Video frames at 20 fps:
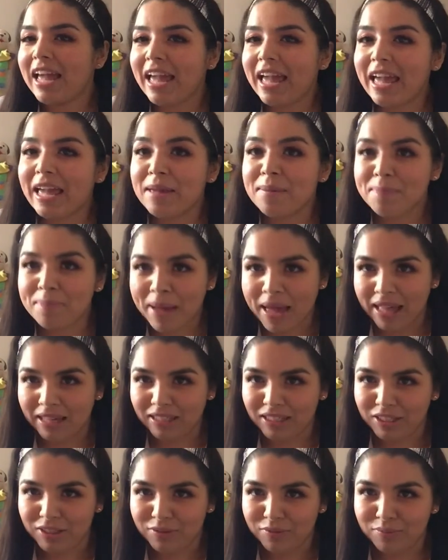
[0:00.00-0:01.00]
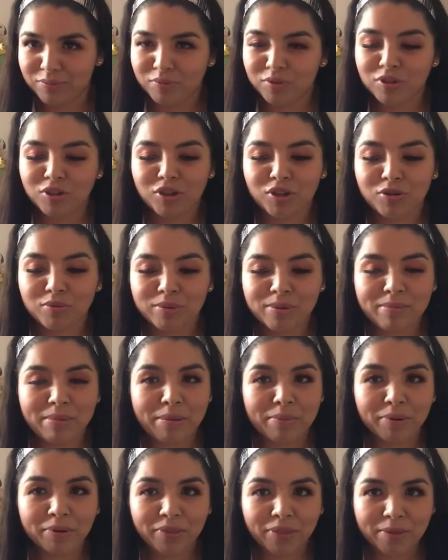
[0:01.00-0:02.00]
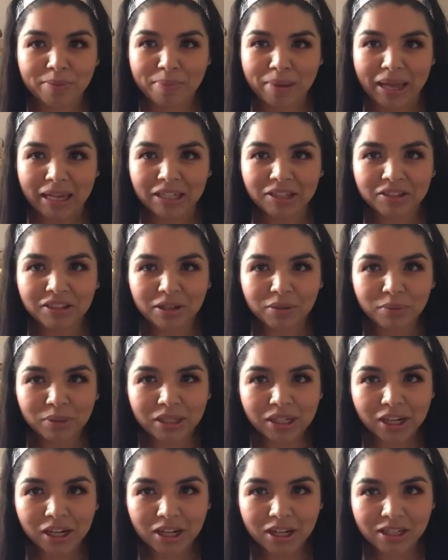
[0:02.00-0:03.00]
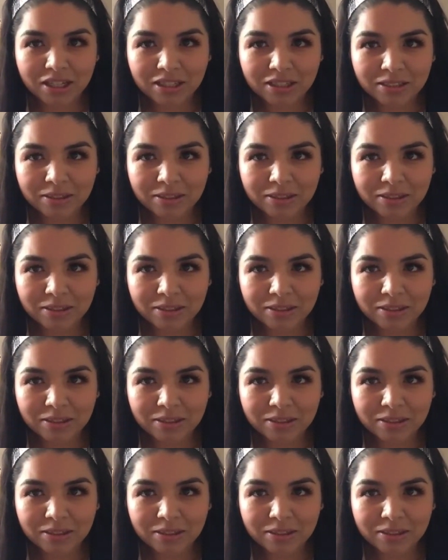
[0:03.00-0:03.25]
a value. Do you remember the value that we learned?